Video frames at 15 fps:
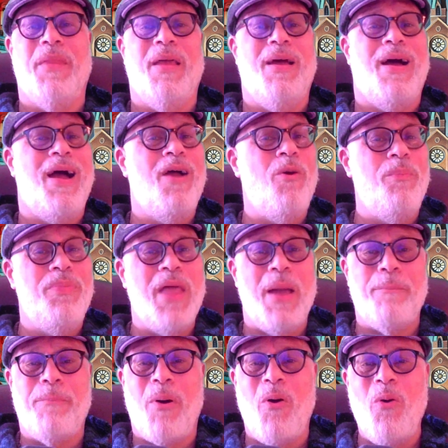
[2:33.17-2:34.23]
I hope
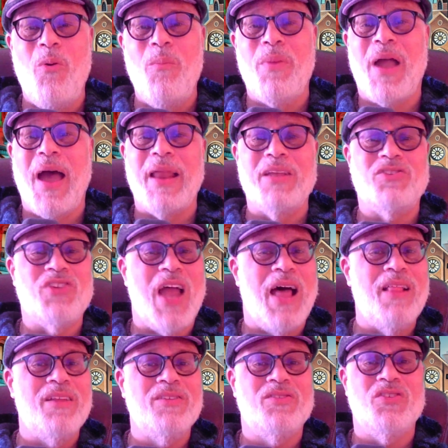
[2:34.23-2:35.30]
that poem kind of
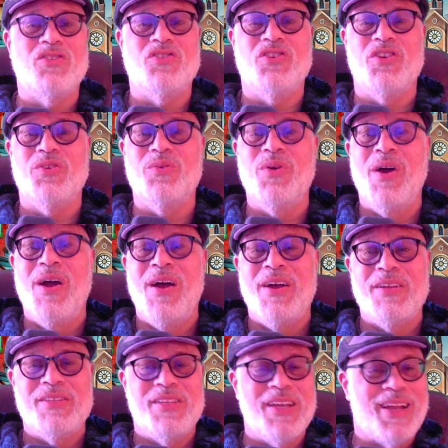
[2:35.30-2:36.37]
challenges you
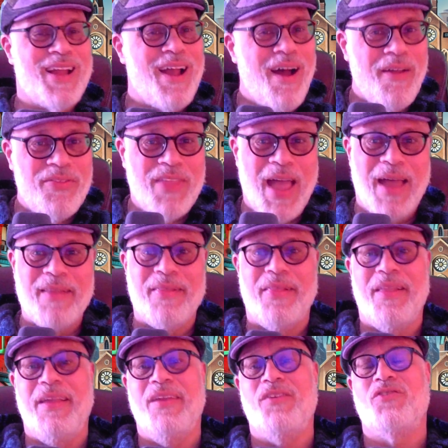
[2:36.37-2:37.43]
to cut that
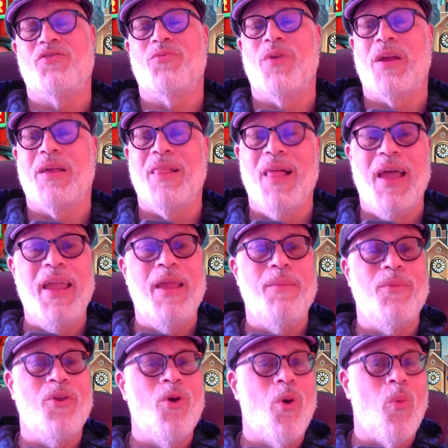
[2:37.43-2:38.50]
leash, reclaim
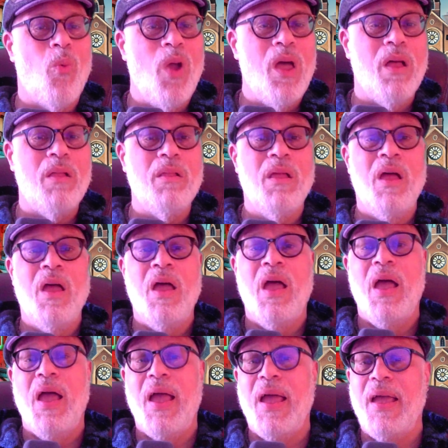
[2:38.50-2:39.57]
your will,
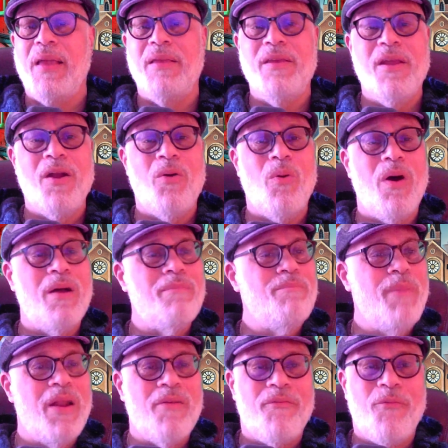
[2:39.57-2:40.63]
and you know what?
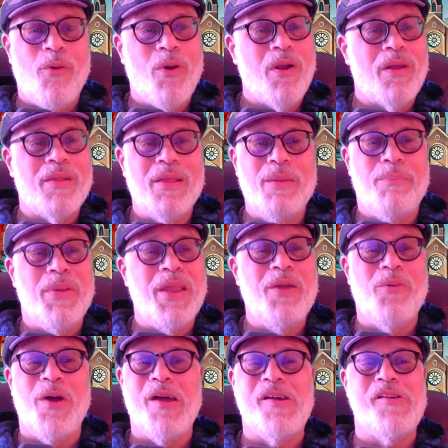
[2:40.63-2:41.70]
Metaphorically pee
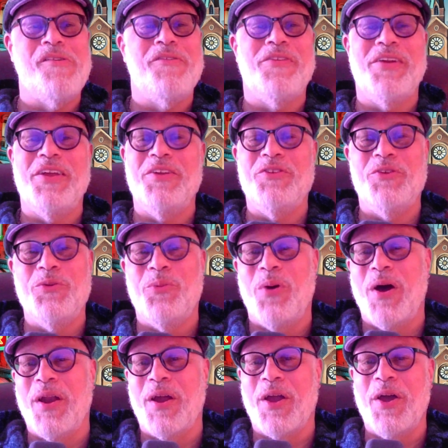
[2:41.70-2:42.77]
wherever it is you
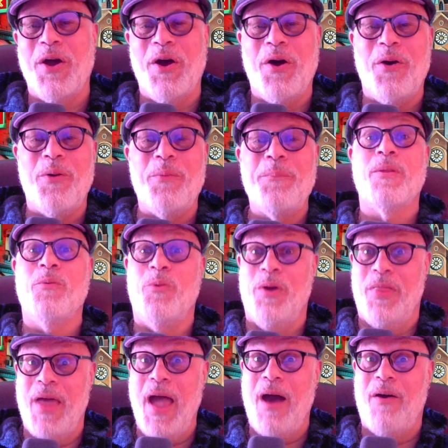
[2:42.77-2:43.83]
want to go
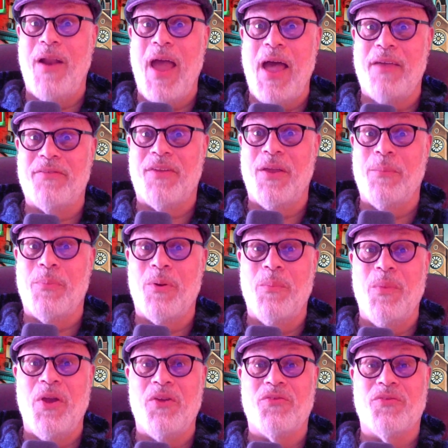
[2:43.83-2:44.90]
without asking
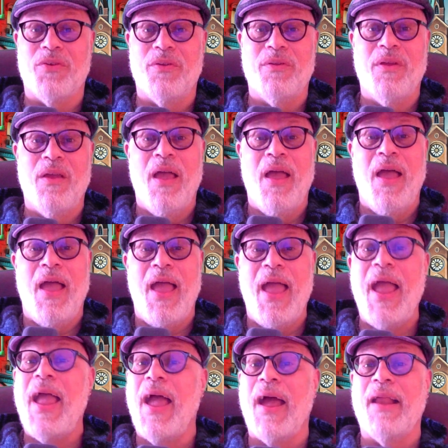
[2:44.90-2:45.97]
permission.
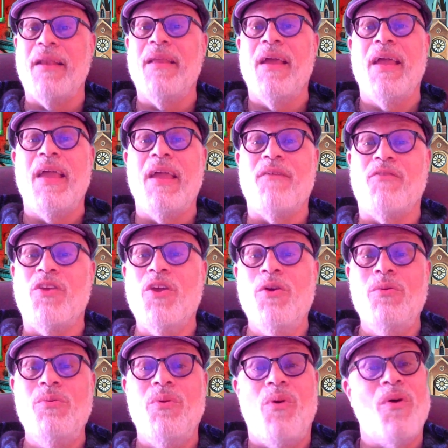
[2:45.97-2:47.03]
And if
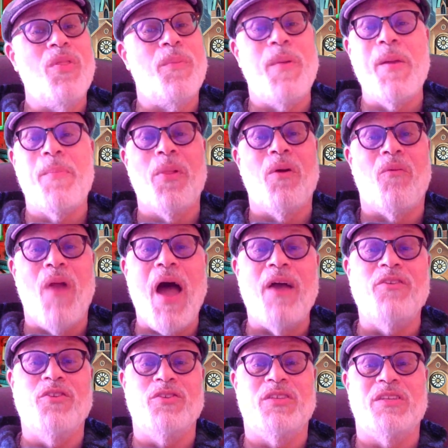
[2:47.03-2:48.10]
you or the people
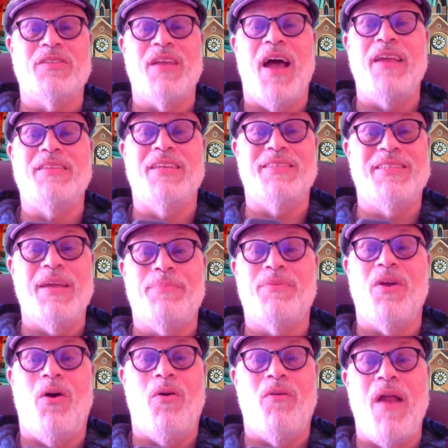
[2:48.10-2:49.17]
around you decide to
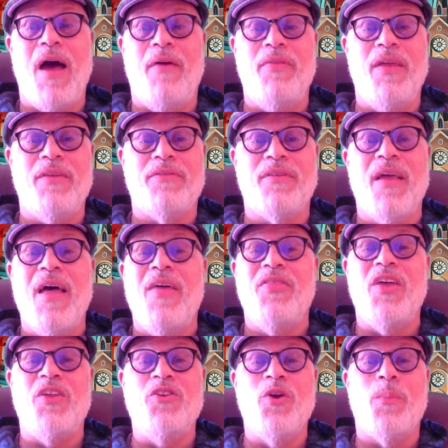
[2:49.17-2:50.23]
tiptoe around this,
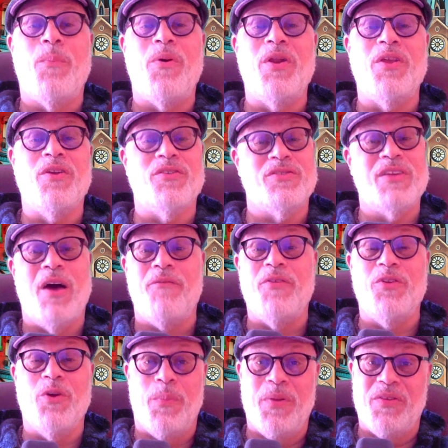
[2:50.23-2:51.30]
then you're putting yourself
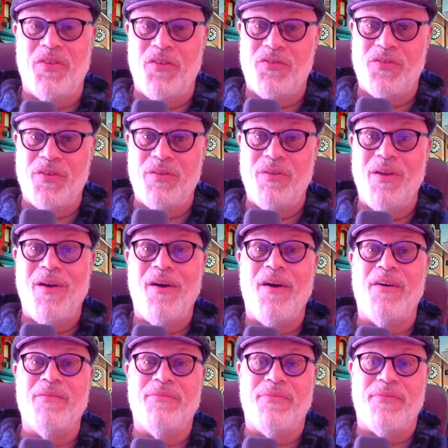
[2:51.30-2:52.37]
into a position
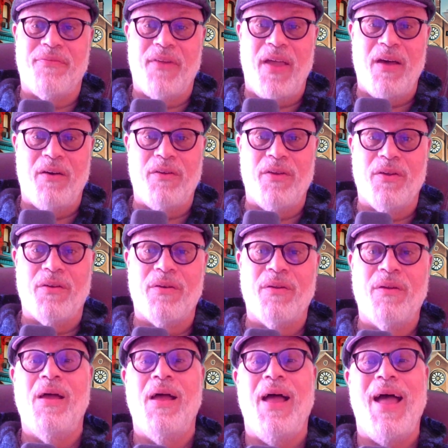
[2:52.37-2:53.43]
of failure,
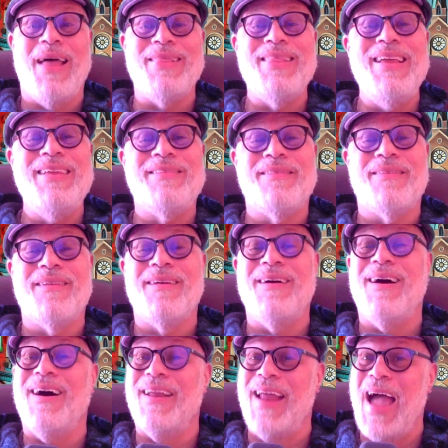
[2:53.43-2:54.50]
at least
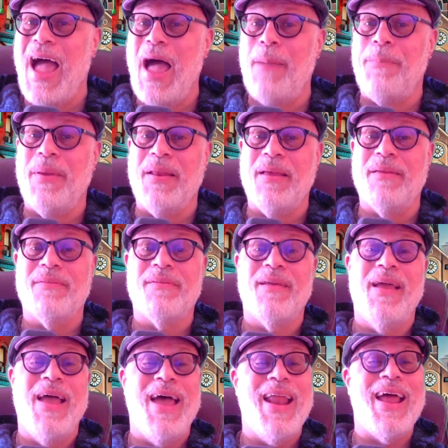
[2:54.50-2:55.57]
unhappiness.
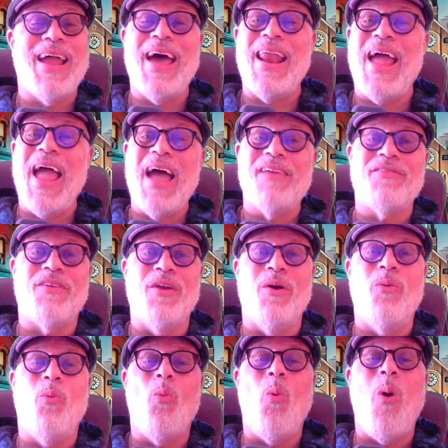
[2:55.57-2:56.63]
And I got to ask you,
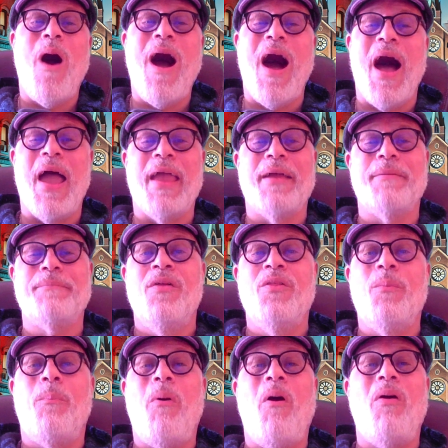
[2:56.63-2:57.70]
why? The
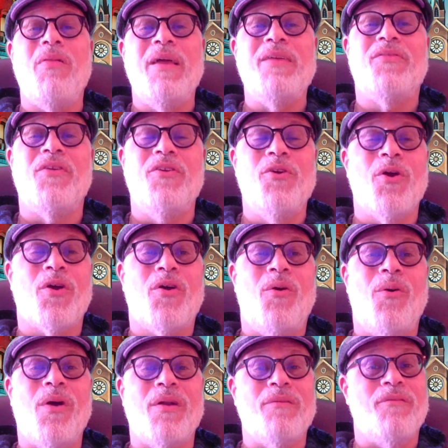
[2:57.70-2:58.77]
ball is in your
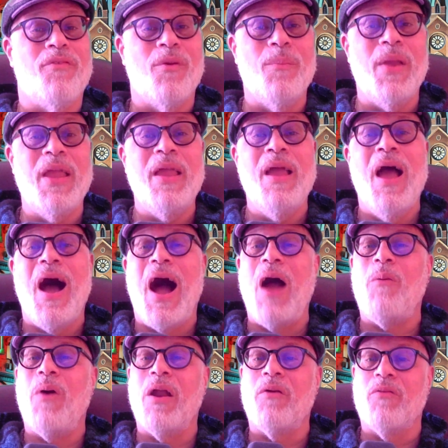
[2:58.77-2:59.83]
court, and for me, I
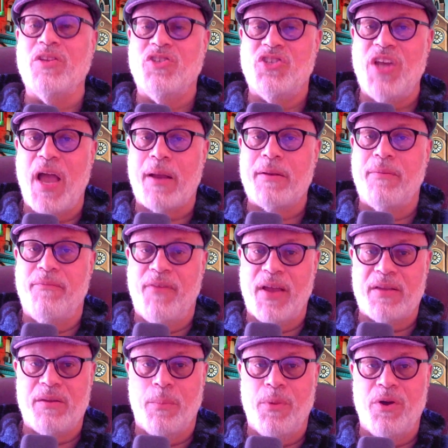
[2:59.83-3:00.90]
want to reject
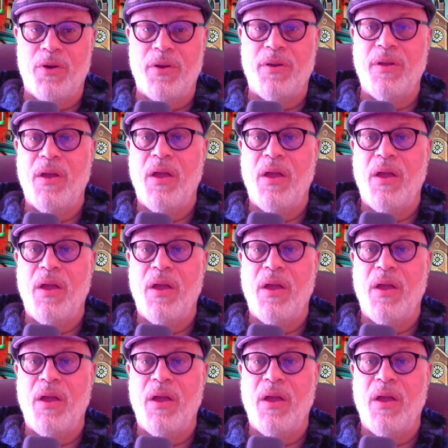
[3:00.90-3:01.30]
victimhood